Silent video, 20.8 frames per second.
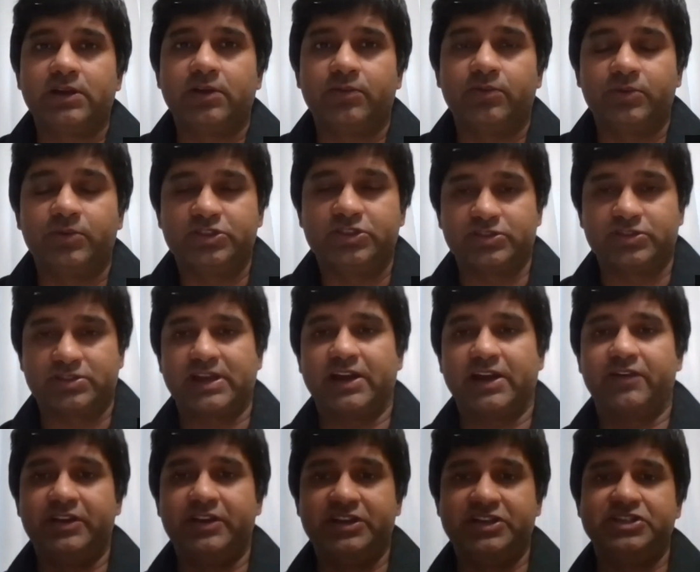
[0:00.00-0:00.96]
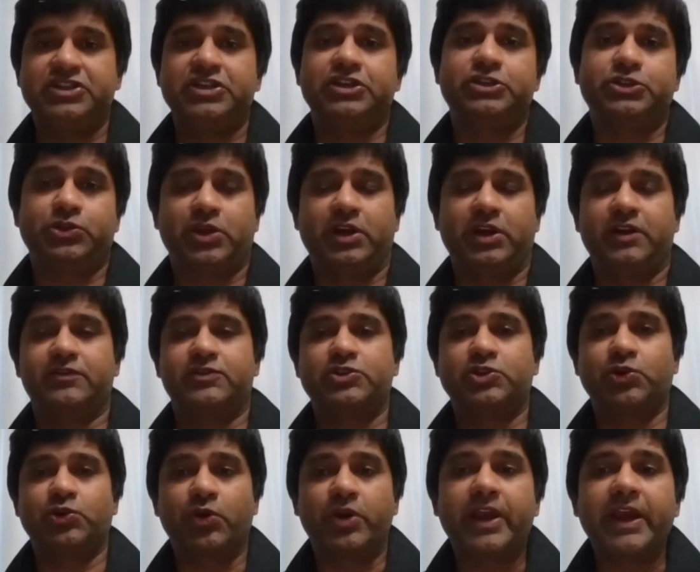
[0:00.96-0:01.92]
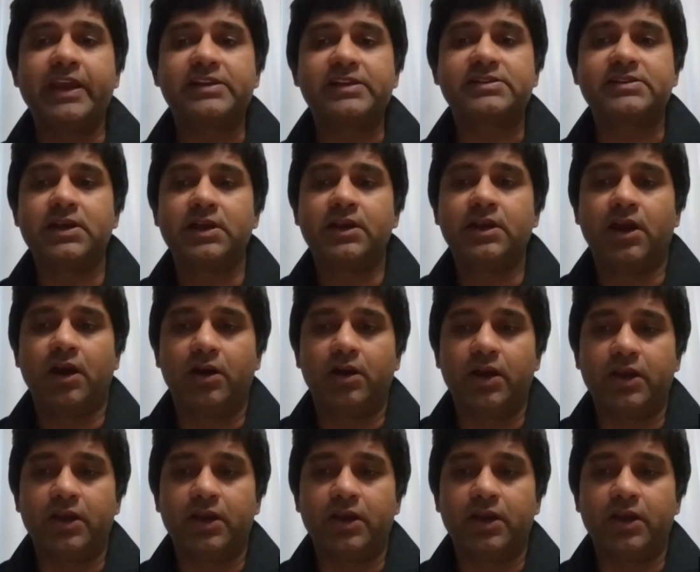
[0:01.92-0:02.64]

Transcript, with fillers: uh, which is kind of easier to kind of showcase uh,